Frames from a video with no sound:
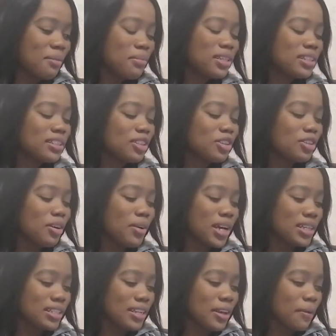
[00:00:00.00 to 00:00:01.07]
But you know
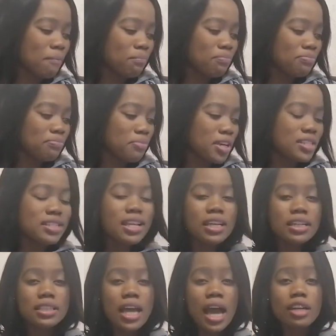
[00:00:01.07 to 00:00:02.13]
what, man?
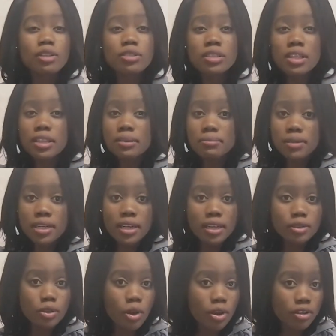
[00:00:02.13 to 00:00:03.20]
Personally, I don't think men
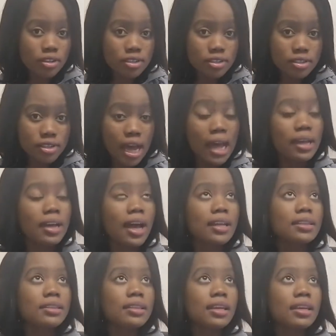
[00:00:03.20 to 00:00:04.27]
are dogs.
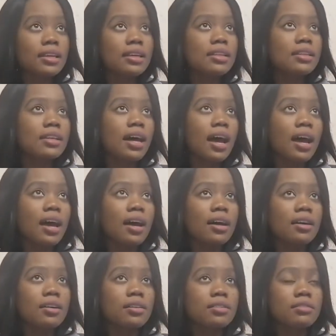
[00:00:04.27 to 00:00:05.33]
I think there
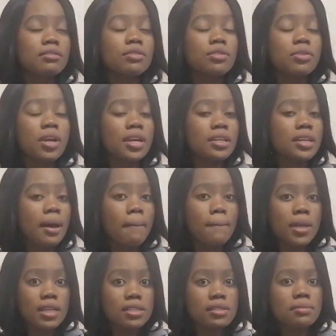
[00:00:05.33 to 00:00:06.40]
are great,
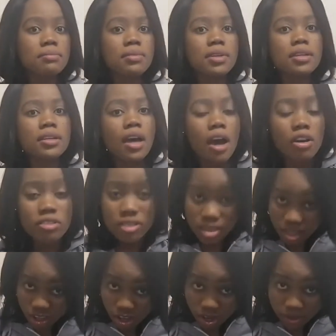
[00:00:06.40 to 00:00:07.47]
amazing men out
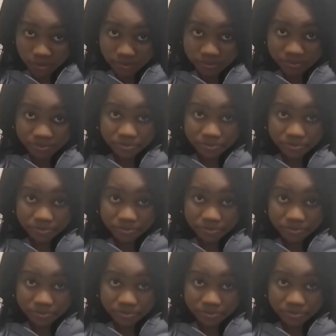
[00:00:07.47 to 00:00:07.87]
there,